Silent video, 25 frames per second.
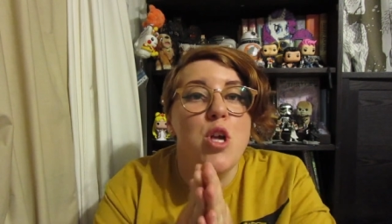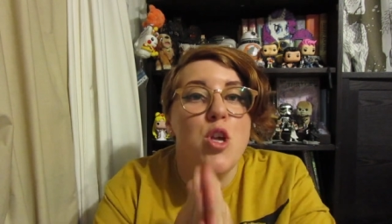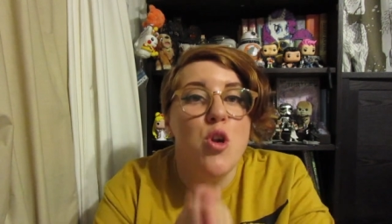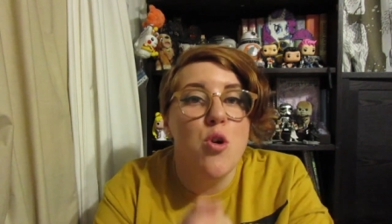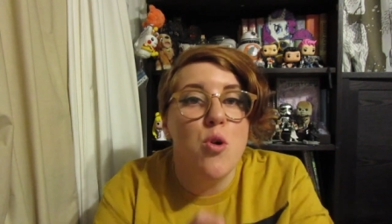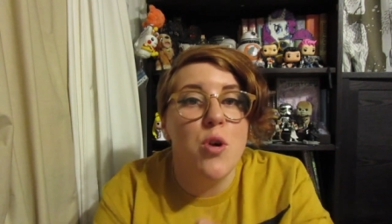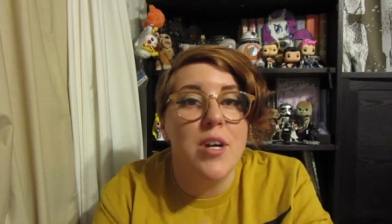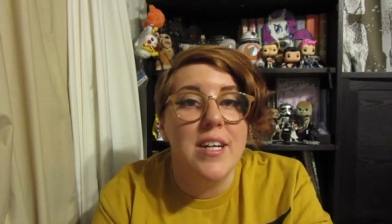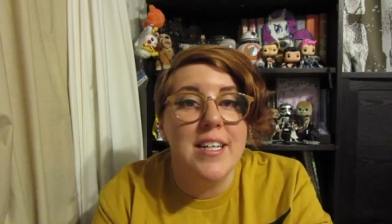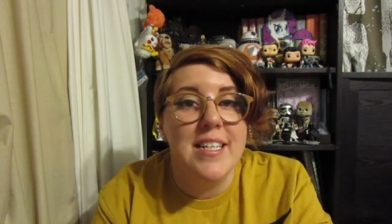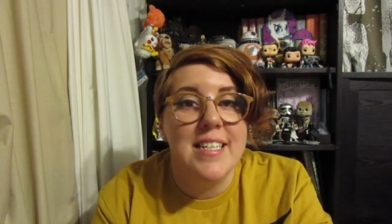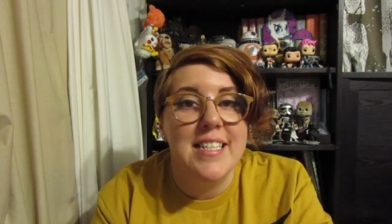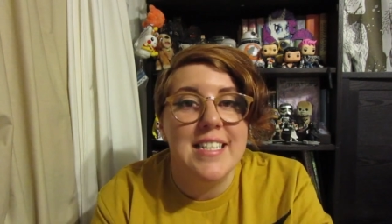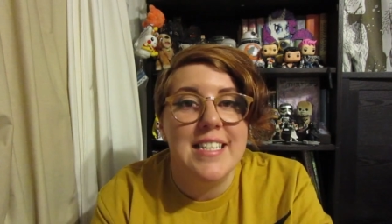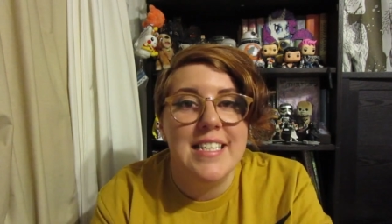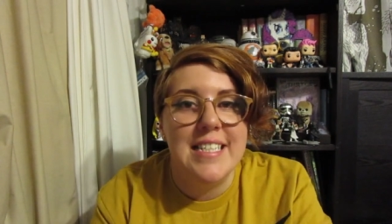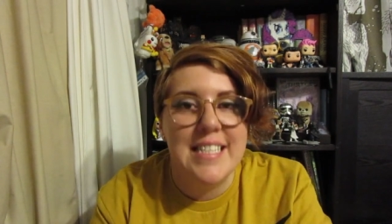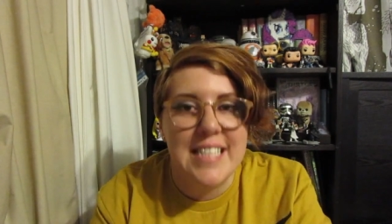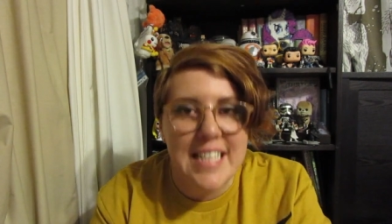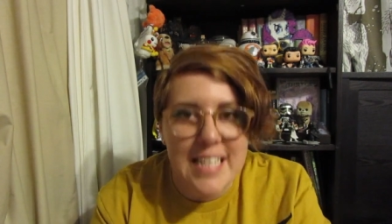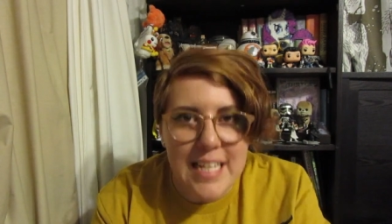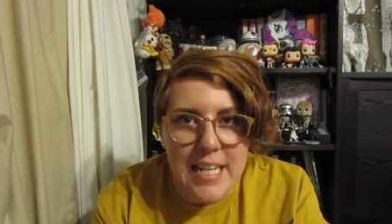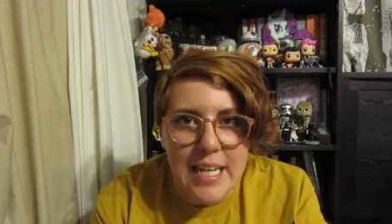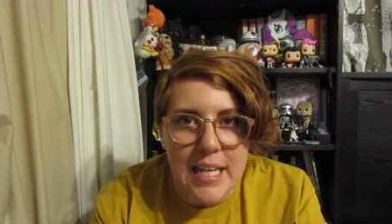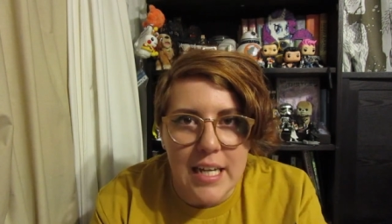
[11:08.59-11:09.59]
York
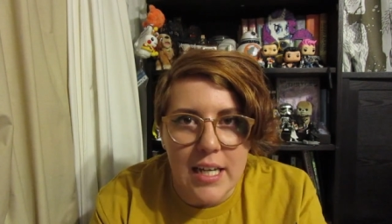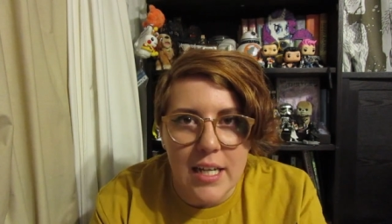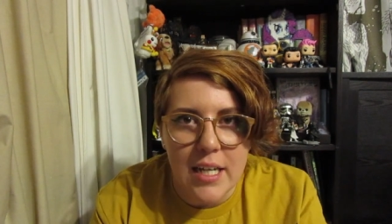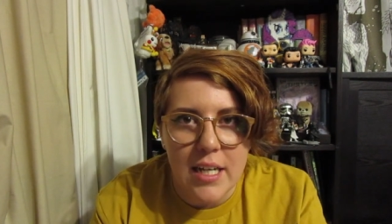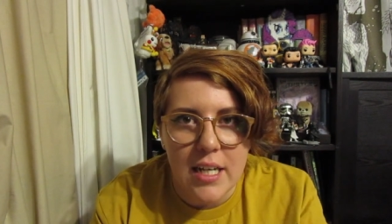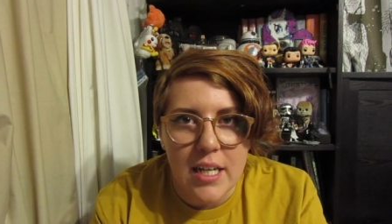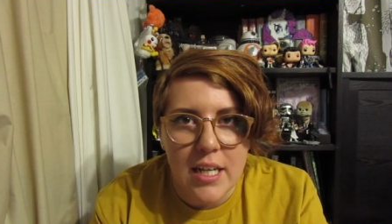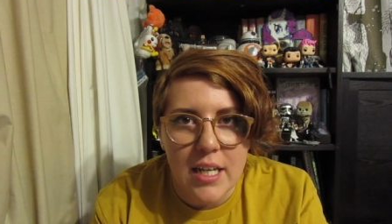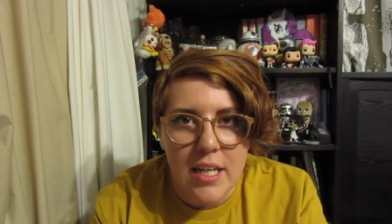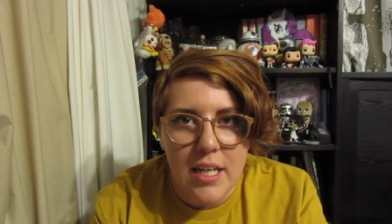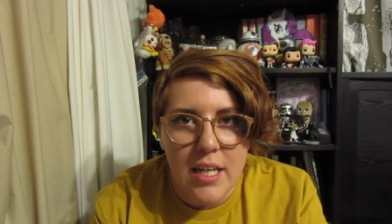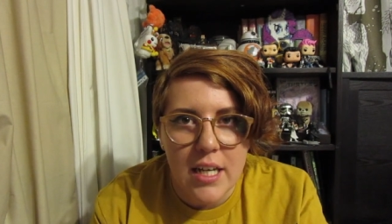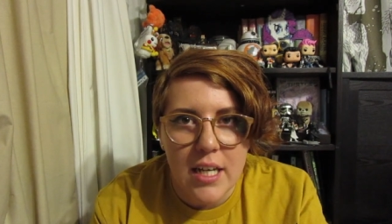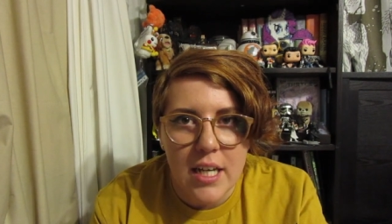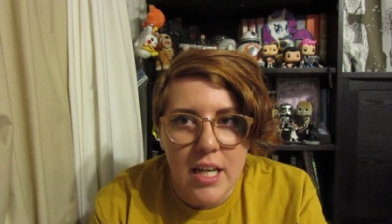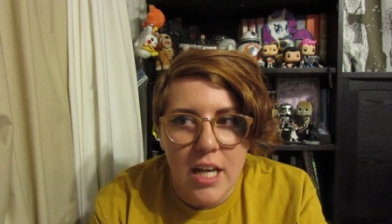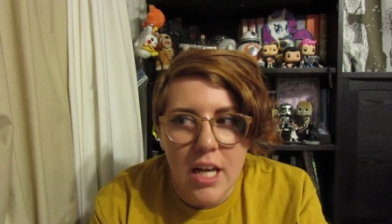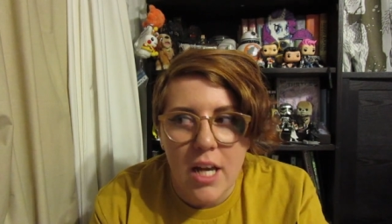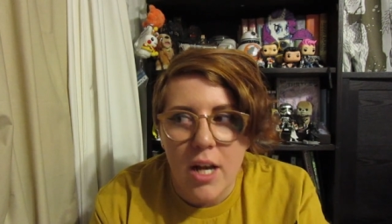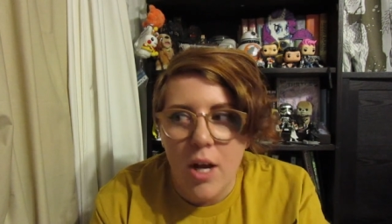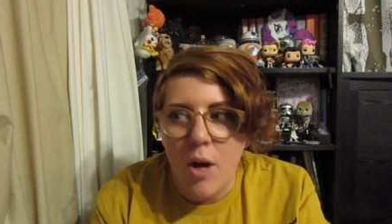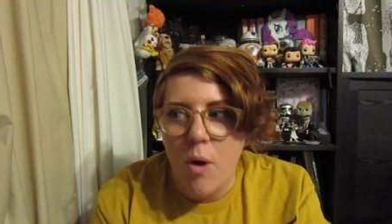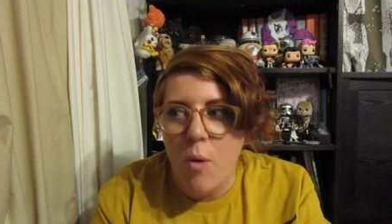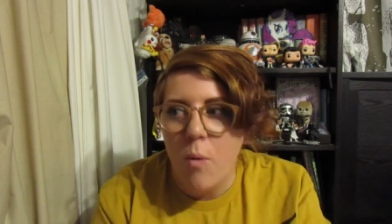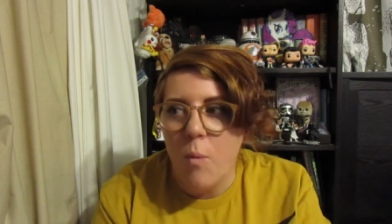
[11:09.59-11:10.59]
City.
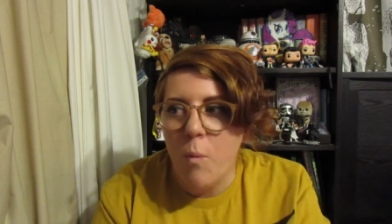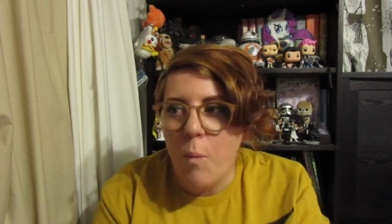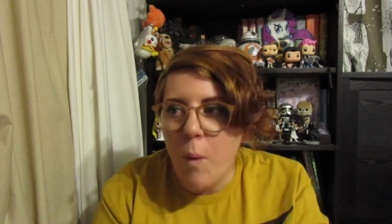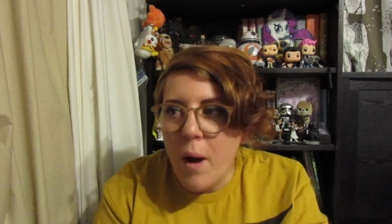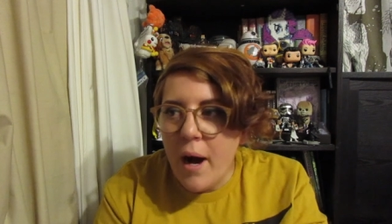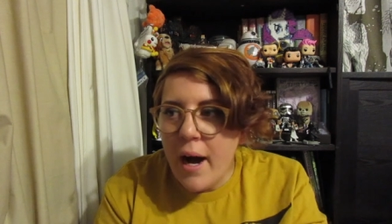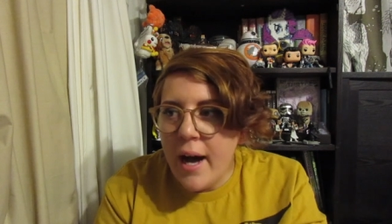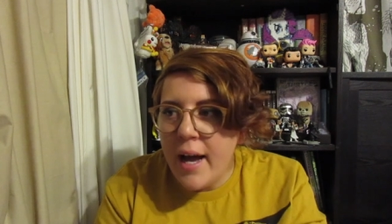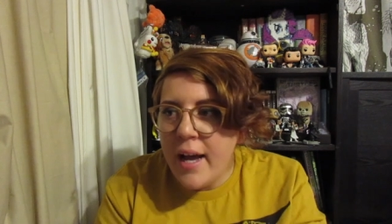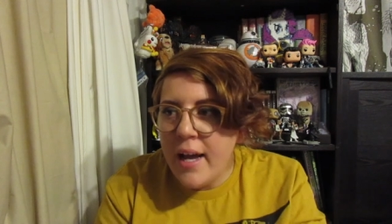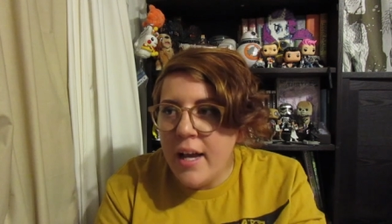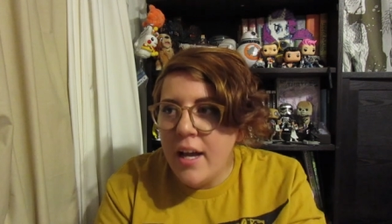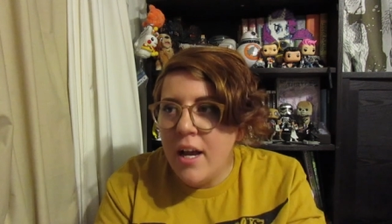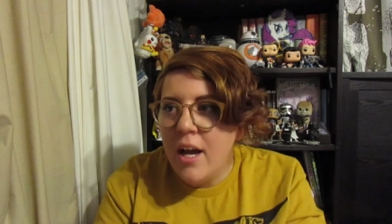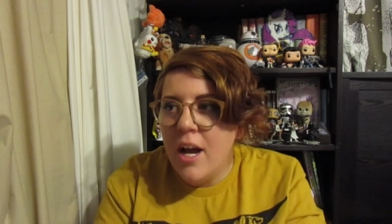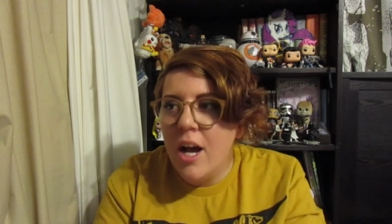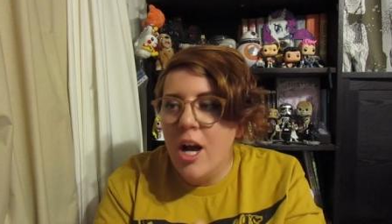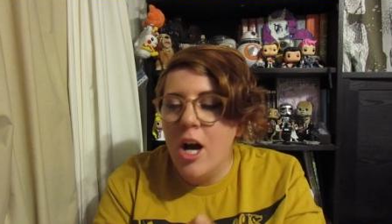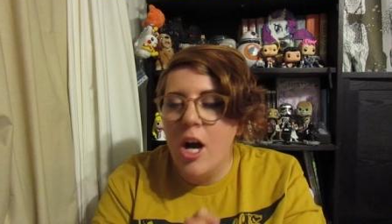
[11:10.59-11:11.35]
Why